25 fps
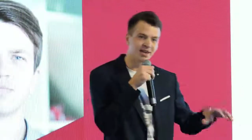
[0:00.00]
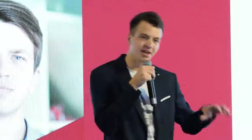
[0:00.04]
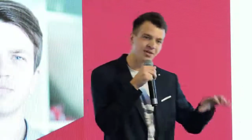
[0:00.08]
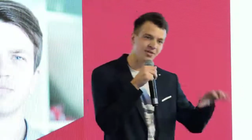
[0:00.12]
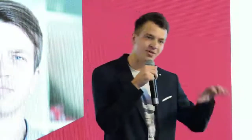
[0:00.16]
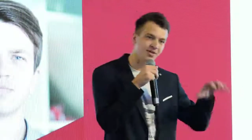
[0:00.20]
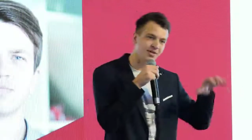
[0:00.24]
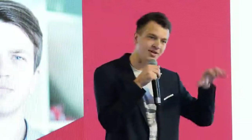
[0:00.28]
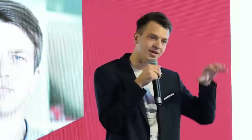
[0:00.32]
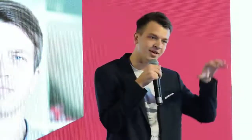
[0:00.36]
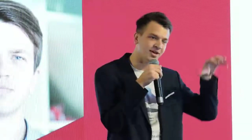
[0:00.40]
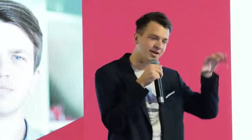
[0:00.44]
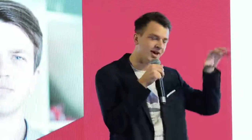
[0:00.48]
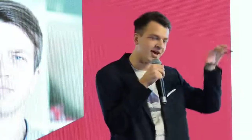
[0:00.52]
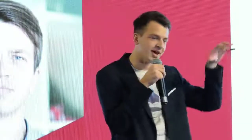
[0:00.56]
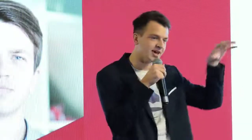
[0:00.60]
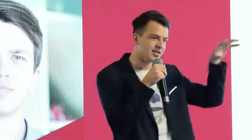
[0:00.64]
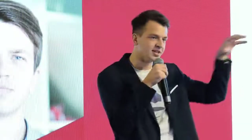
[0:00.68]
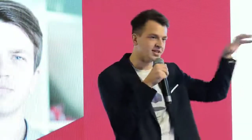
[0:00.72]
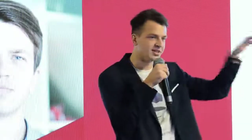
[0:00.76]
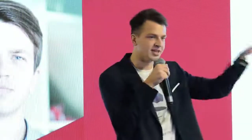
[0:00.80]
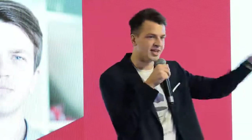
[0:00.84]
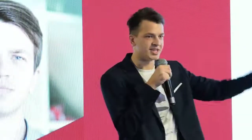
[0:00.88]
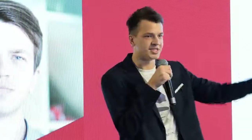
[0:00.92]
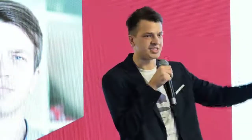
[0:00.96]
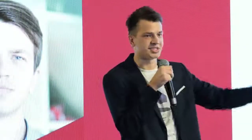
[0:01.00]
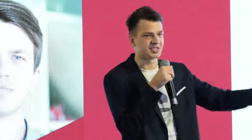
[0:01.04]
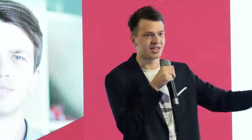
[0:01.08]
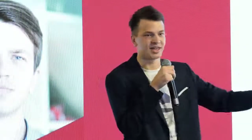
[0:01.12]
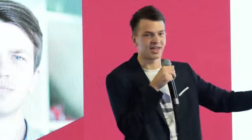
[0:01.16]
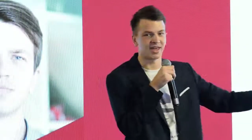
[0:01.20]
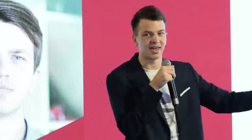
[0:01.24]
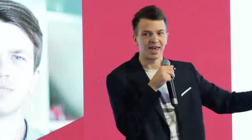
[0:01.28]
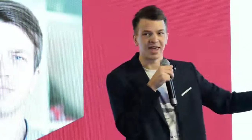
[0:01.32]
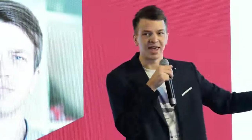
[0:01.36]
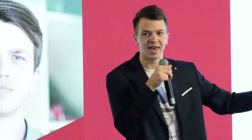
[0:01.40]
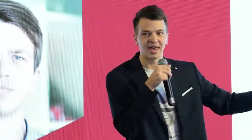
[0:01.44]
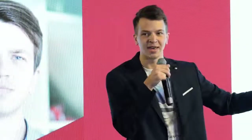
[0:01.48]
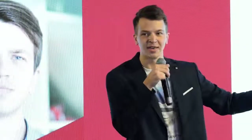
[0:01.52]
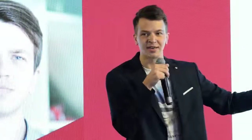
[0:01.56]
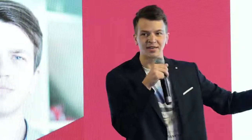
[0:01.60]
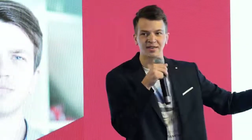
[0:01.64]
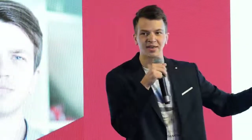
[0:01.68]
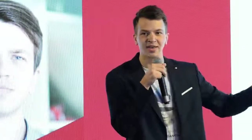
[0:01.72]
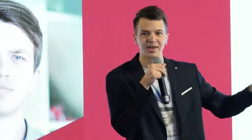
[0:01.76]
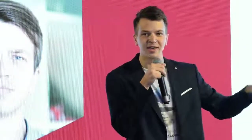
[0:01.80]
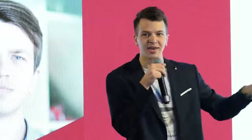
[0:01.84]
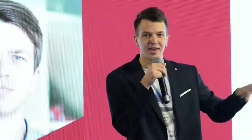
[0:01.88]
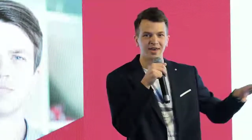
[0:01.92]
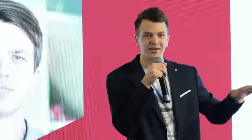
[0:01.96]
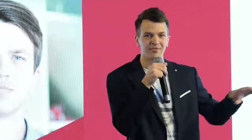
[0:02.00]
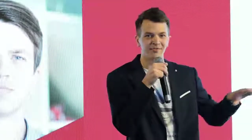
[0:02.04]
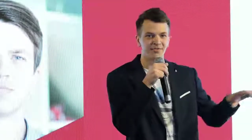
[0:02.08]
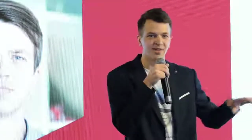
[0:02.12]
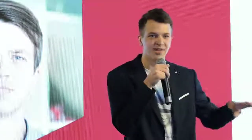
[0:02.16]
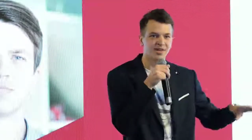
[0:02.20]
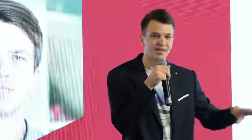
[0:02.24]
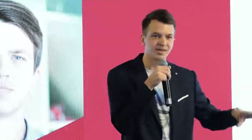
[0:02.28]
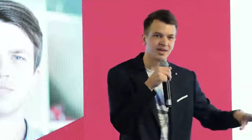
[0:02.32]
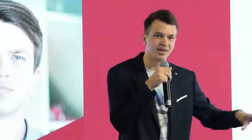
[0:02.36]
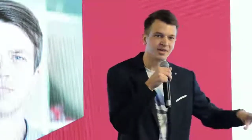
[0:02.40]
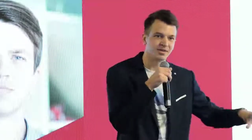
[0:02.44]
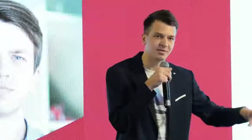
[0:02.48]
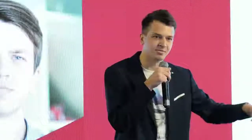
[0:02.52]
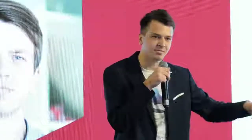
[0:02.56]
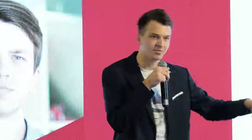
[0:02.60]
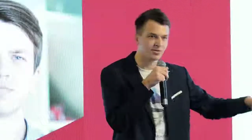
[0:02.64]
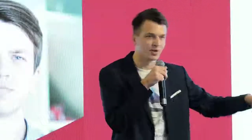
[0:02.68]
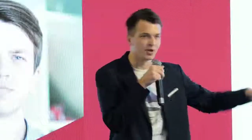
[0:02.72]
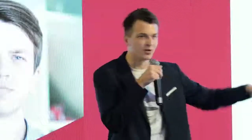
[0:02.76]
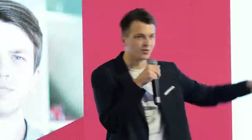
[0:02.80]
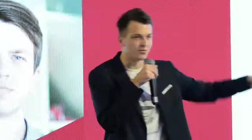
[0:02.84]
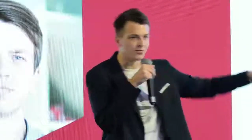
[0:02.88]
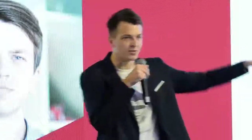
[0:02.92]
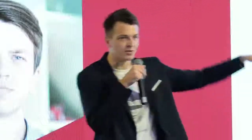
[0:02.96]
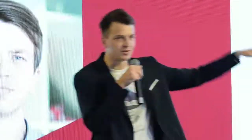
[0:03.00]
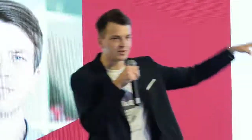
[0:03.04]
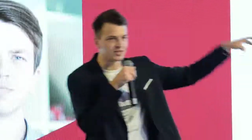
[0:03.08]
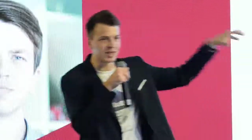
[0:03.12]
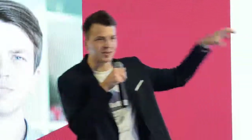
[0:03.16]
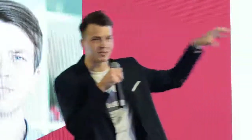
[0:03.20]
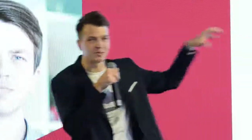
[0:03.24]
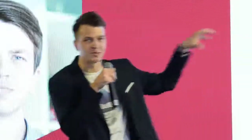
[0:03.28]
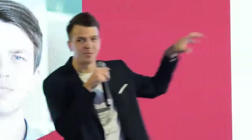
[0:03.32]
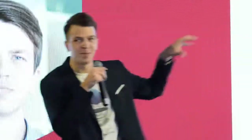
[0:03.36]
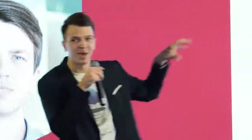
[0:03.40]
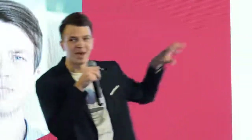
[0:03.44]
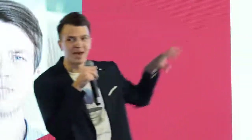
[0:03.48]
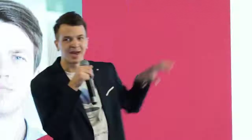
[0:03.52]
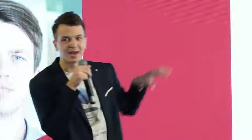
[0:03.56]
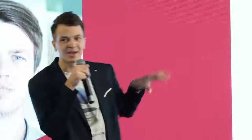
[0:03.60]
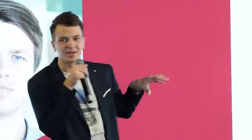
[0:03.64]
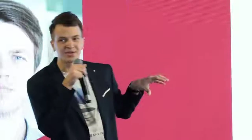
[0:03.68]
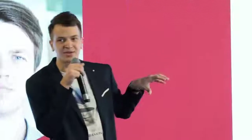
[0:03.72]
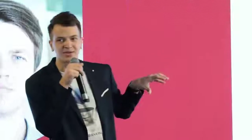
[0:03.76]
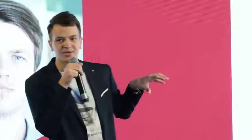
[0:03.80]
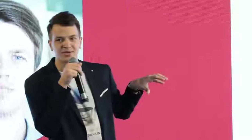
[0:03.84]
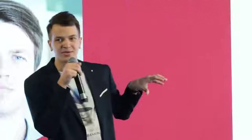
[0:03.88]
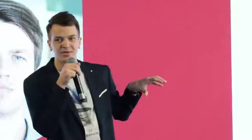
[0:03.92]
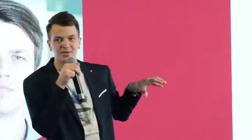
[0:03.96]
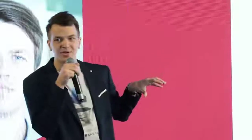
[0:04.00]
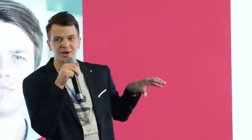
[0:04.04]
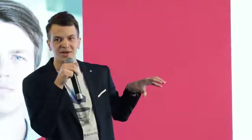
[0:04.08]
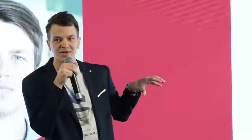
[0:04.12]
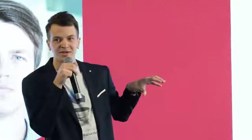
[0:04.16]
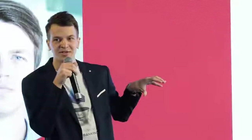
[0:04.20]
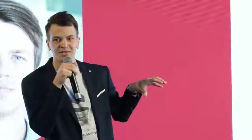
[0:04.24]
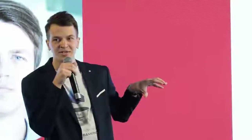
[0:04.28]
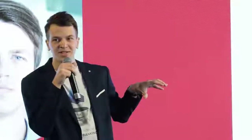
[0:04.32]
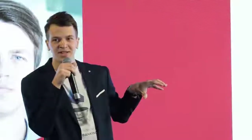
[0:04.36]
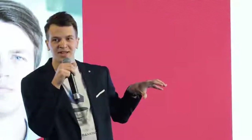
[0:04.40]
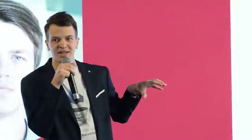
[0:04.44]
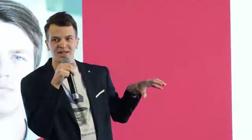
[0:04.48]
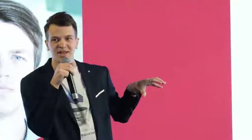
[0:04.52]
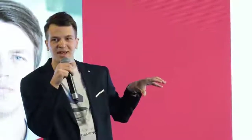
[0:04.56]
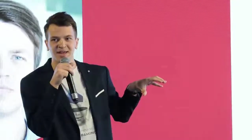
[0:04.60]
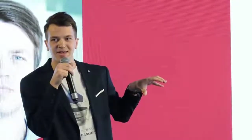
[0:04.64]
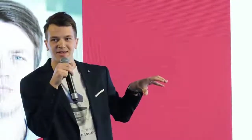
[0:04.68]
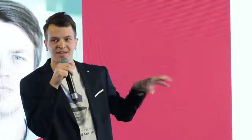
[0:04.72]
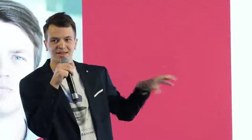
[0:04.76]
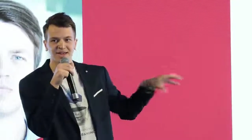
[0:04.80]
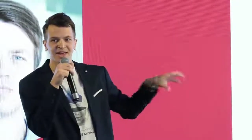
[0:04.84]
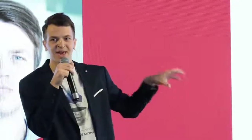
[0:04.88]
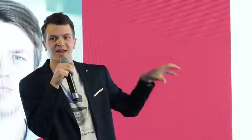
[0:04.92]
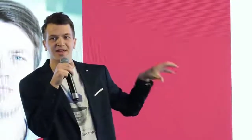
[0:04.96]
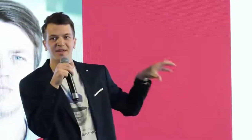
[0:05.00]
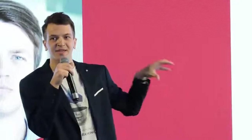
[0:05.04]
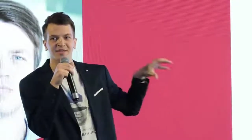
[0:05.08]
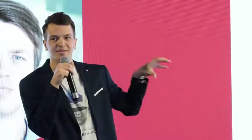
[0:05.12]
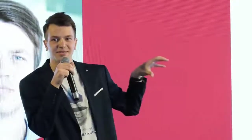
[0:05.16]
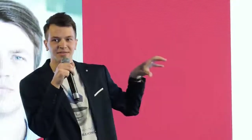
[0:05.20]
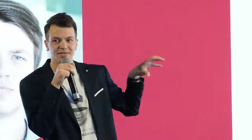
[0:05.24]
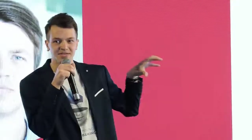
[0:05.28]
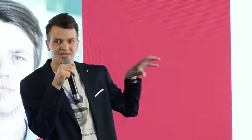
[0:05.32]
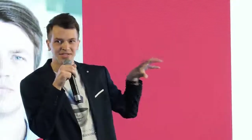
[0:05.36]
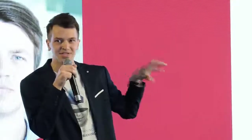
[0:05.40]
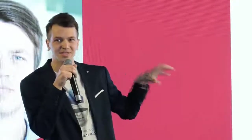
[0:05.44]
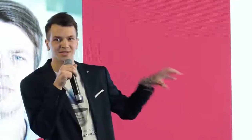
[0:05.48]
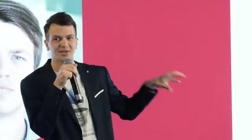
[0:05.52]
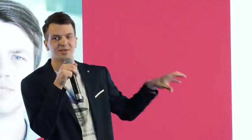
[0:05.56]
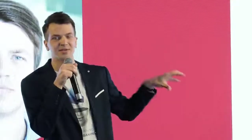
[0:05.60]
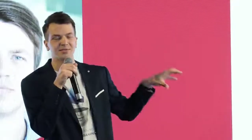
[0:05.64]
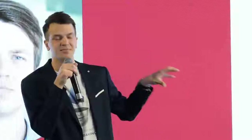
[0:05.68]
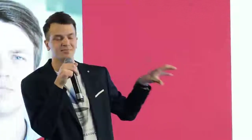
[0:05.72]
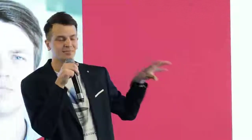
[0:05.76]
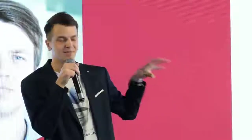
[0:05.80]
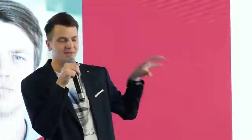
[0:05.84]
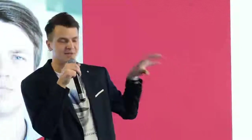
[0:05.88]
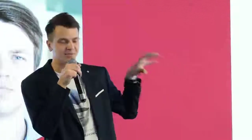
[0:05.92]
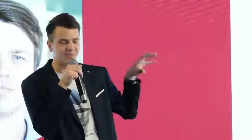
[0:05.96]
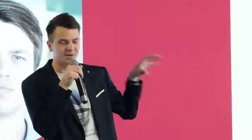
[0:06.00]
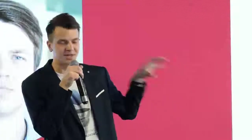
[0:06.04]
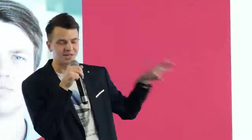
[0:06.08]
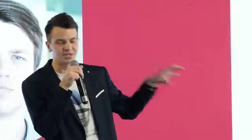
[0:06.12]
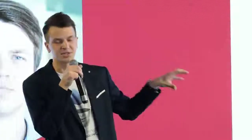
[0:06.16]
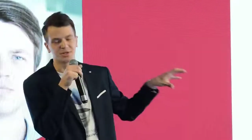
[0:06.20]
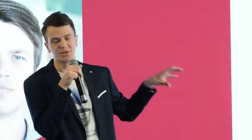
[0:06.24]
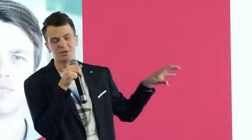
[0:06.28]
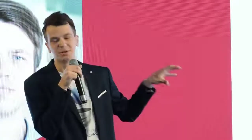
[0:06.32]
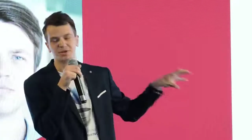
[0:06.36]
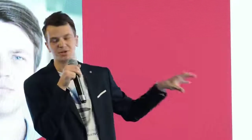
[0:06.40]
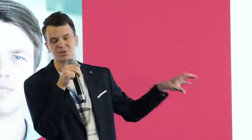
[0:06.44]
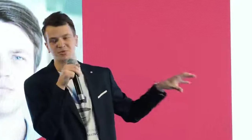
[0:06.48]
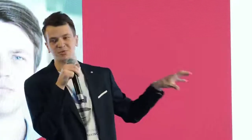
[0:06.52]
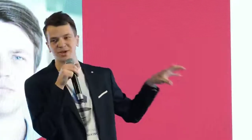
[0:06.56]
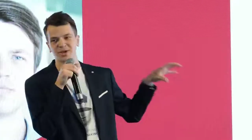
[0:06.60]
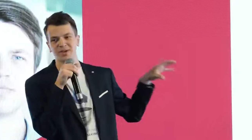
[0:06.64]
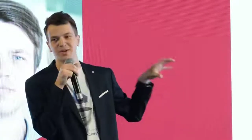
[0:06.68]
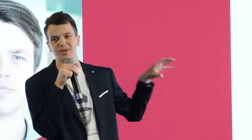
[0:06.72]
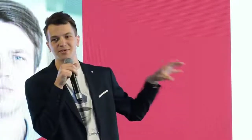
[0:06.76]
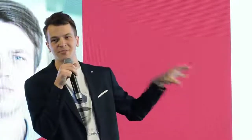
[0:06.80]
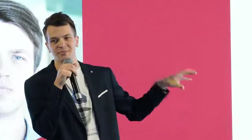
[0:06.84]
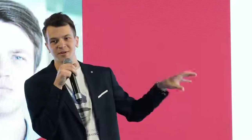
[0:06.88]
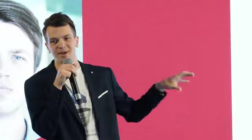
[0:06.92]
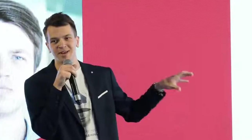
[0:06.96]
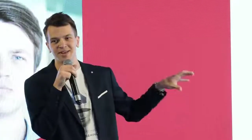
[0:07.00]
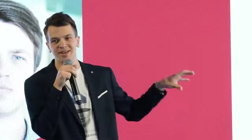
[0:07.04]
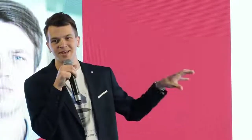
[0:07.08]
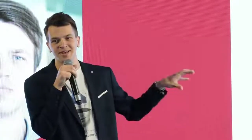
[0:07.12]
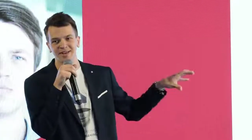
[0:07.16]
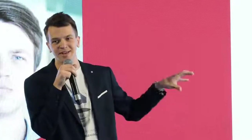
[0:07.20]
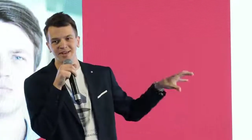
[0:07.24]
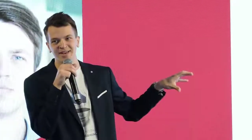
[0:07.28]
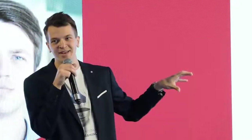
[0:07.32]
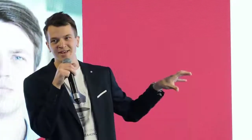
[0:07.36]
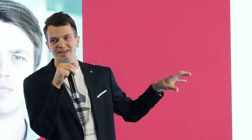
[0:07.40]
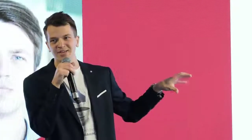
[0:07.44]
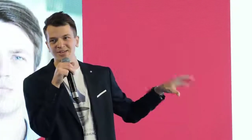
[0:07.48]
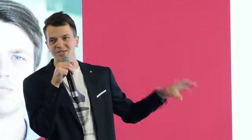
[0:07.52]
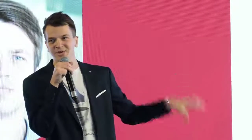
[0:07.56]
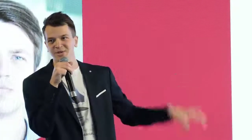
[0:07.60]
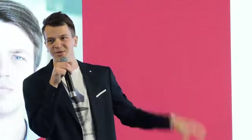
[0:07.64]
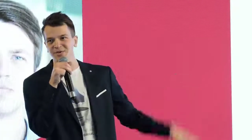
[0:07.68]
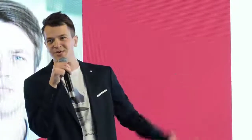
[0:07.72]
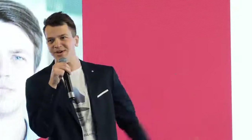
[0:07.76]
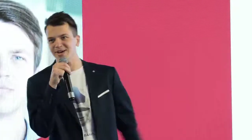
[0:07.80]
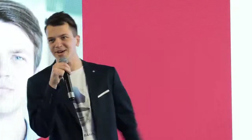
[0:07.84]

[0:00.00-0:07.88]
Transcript: doing again the testing, and if needed, go a few steps back to understand that, yeah, this is the best solution we can create. So